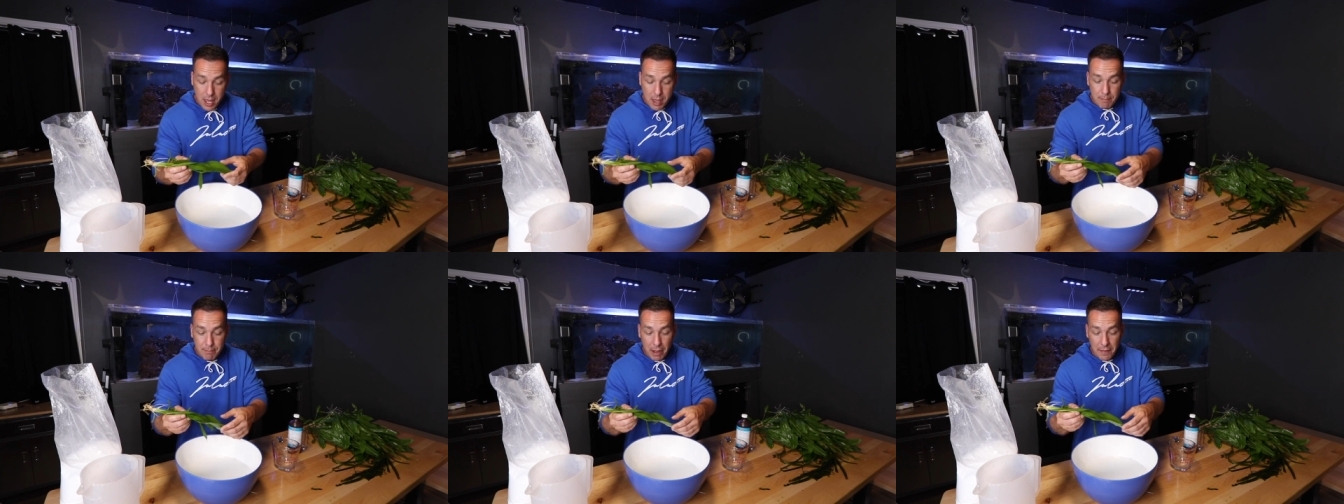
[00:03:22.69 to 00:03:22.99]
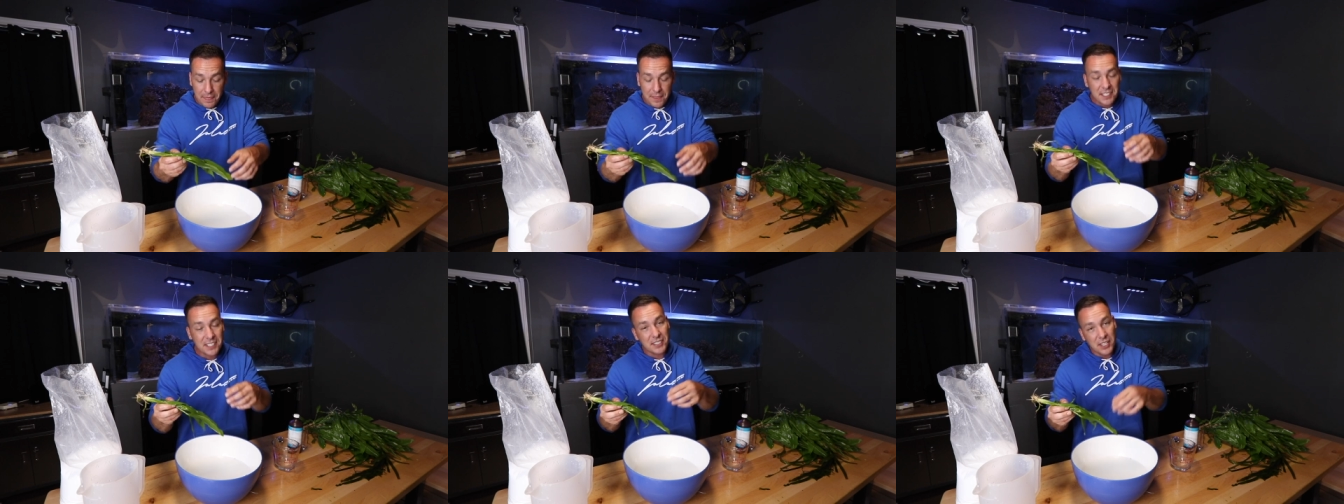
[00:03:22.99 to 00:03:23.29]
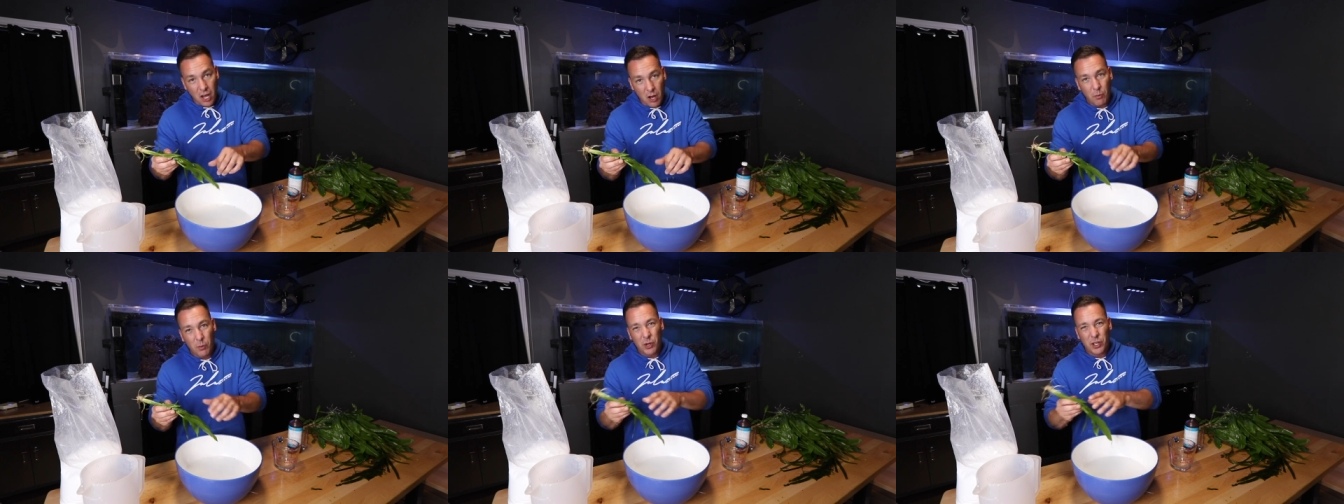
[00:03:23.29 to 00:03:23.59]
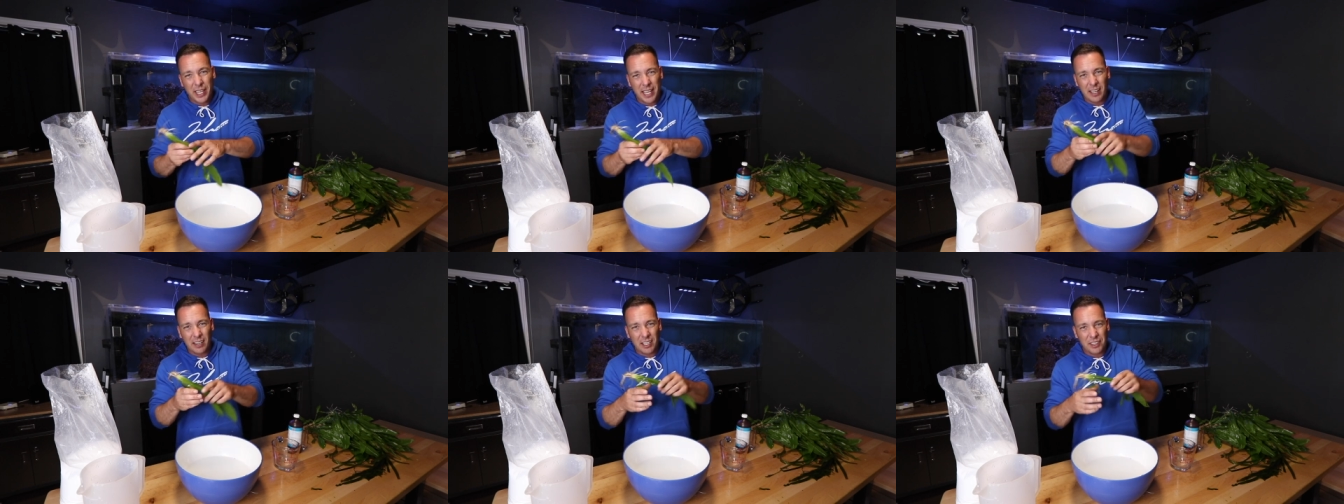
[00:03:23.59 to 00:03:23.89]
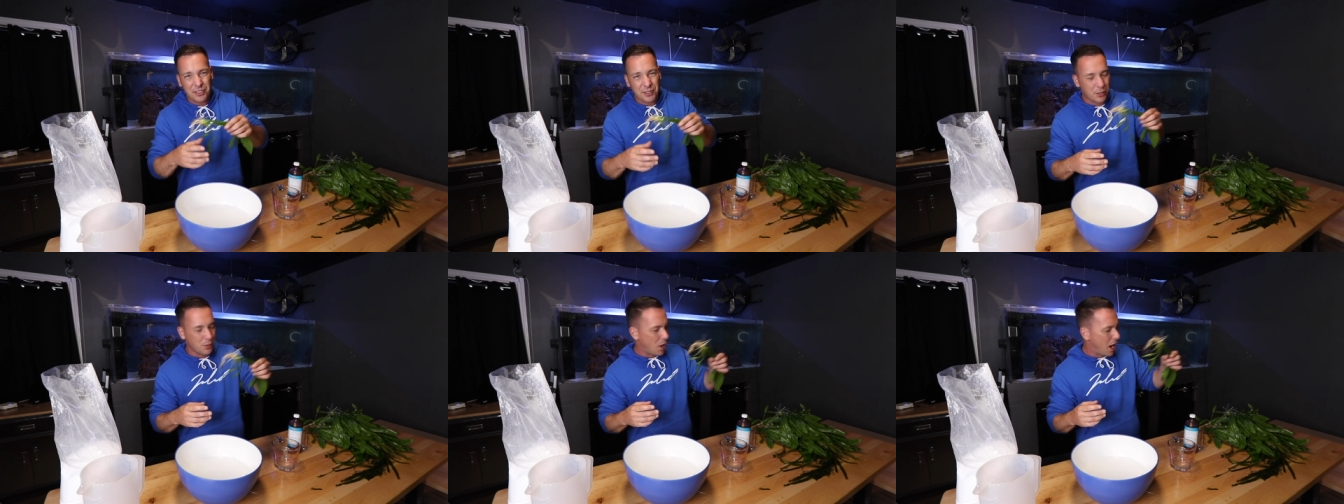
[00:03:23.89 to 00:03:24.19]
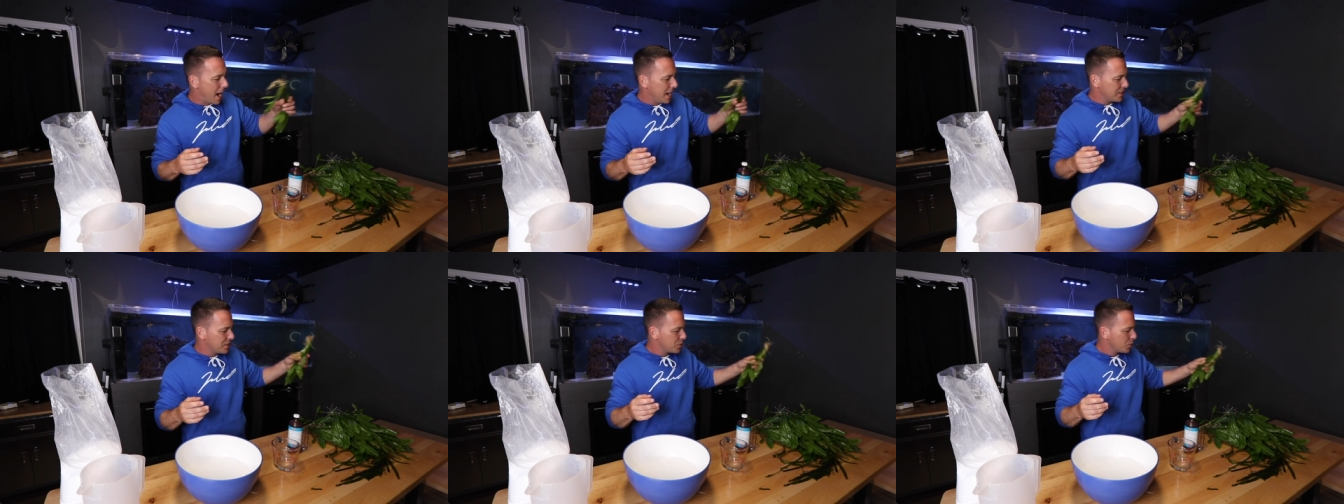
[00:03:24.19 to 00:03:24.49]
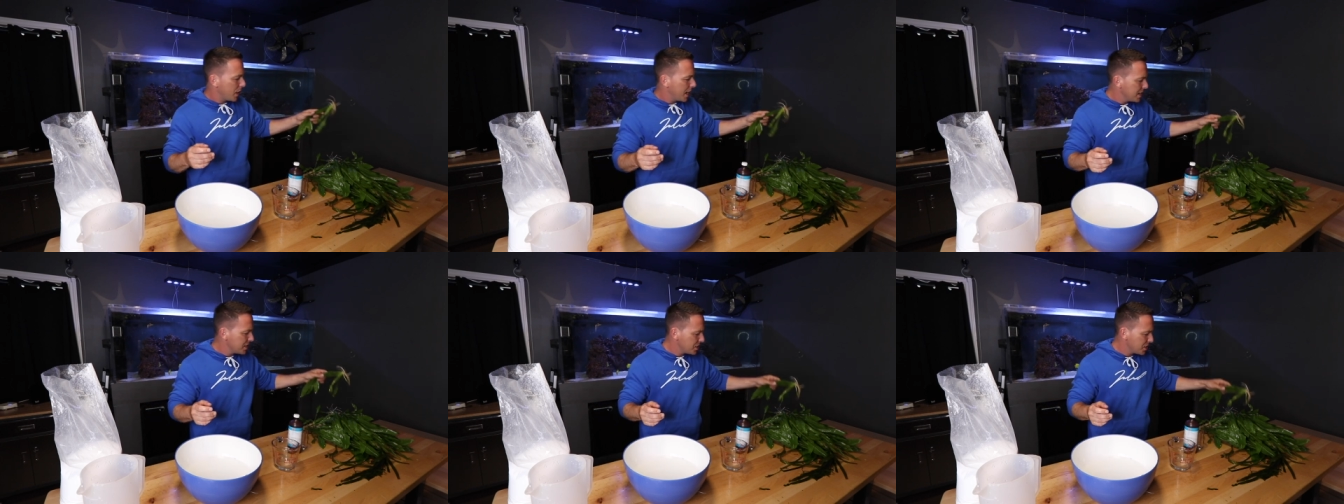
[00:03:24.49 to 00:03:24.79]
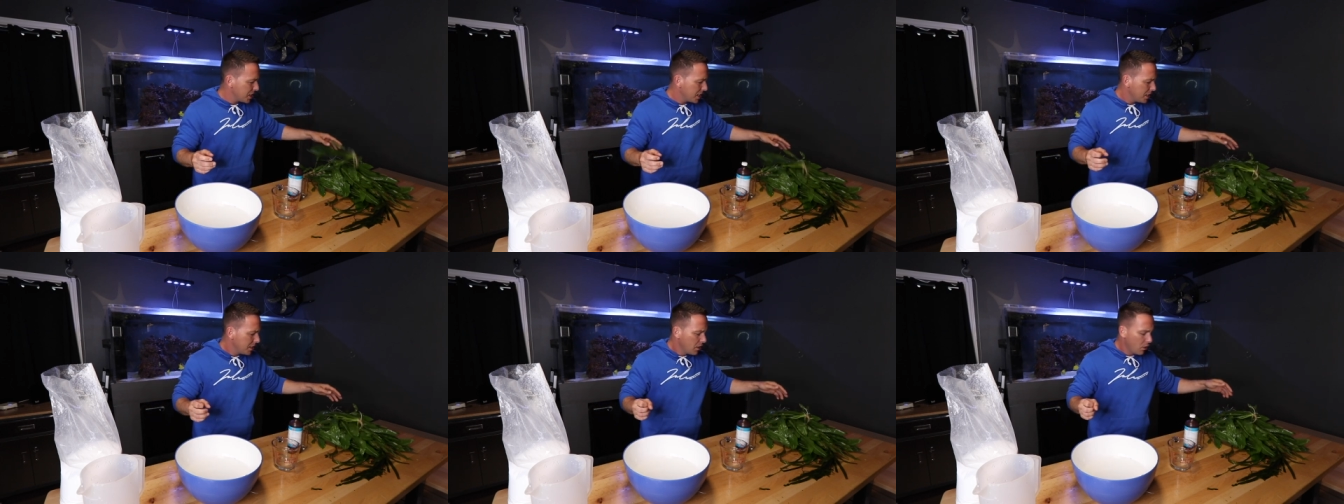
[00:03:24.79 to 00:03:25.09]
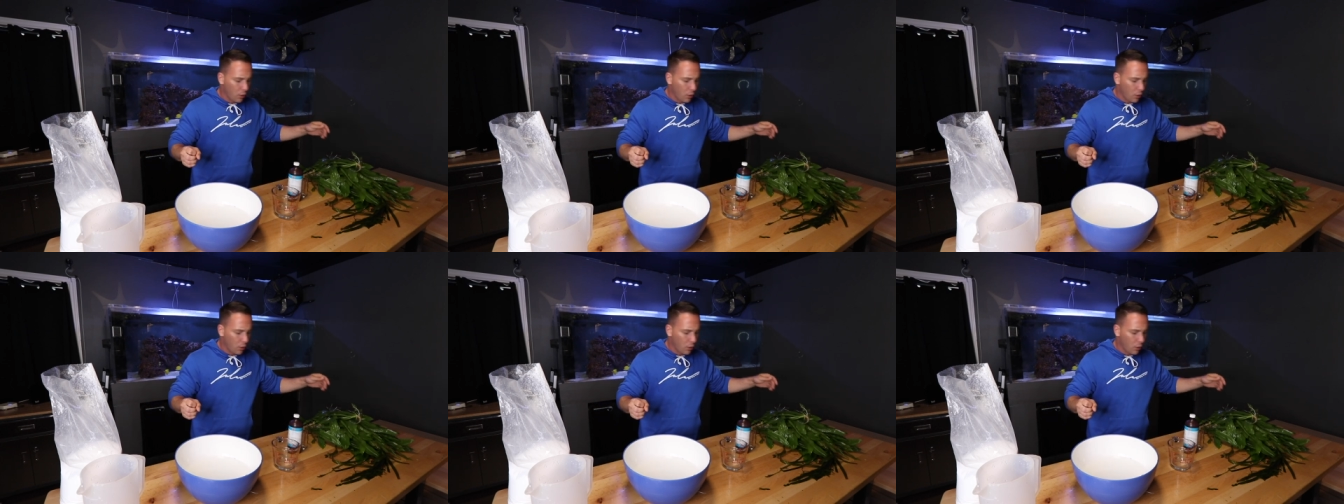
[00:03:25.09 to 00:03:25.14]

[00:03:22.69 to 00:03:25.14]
But the salt will kill it through hydration,